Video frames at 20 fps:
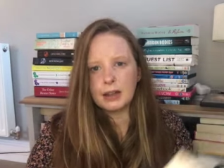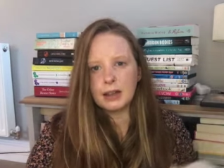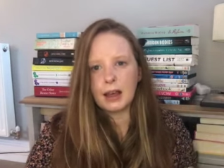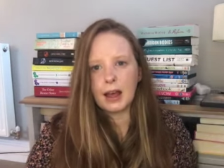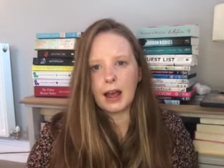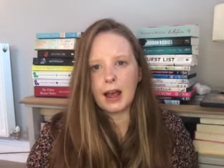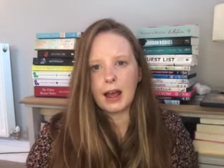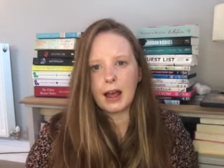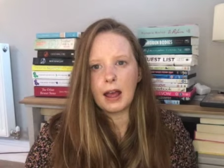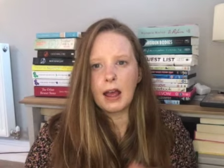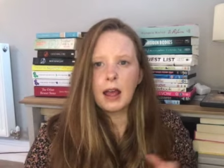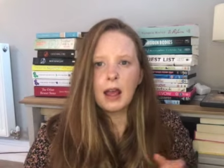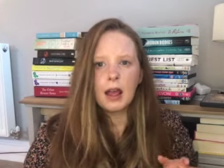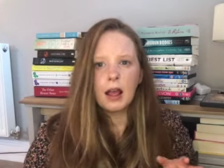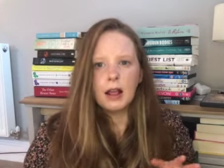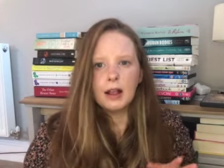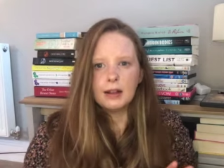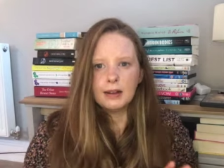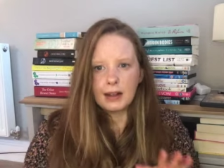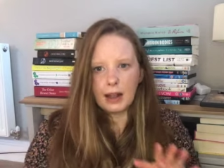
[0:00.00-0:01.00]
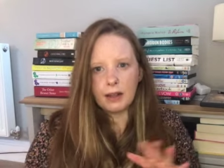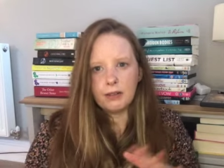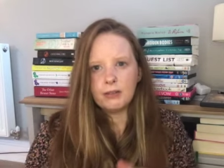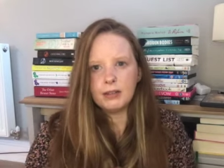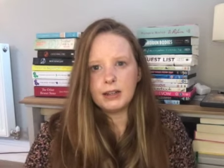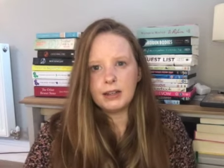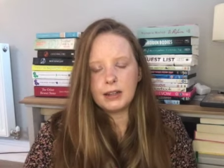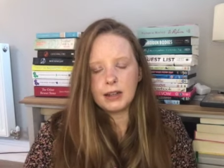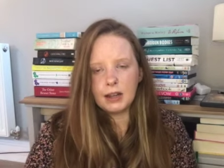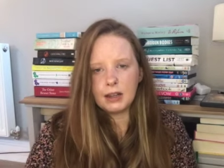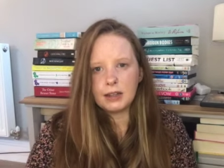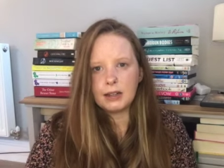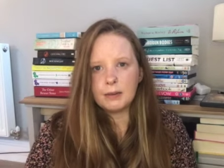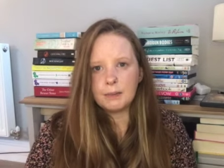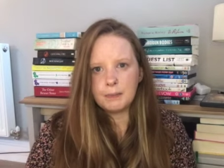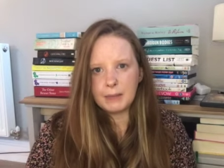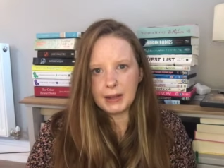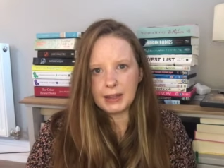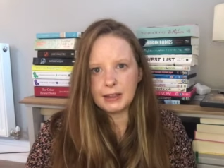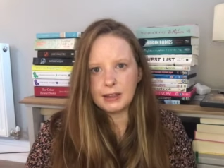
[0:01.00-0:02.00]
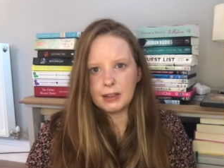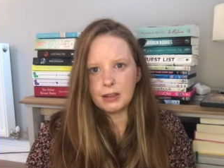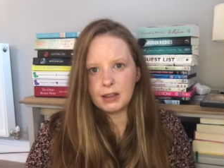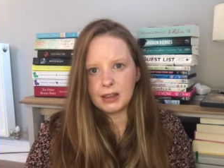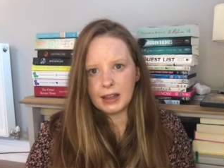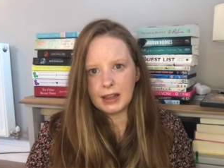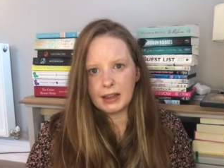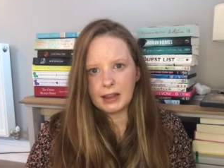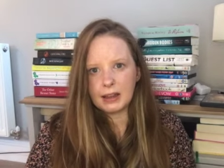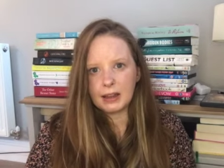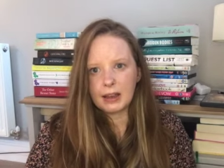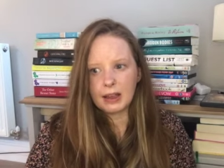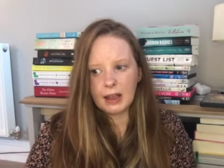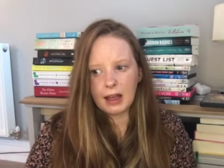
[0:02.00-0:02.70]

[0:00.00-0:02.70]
that definitely does make you think.